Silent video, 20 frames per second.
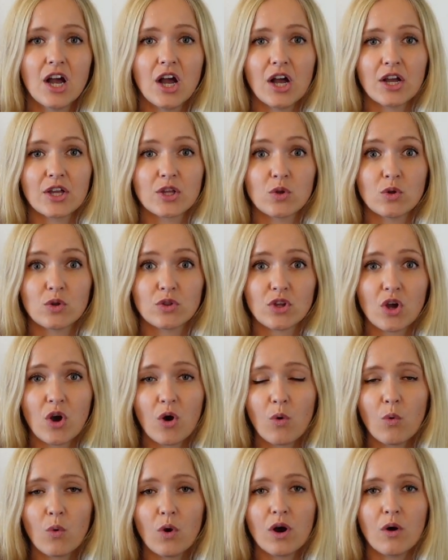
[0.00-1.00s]
you'll
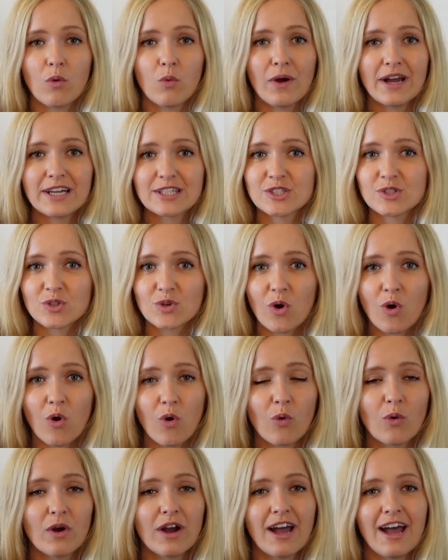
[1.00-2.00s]
know where to
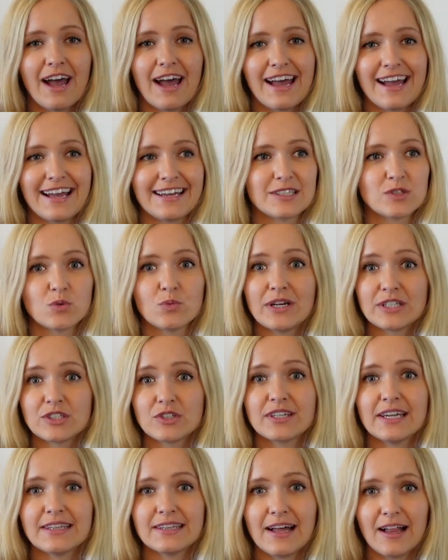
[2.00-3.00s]
go and where to
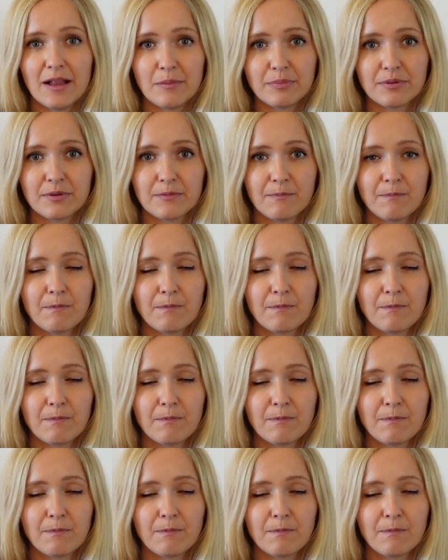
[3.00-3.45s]
get help.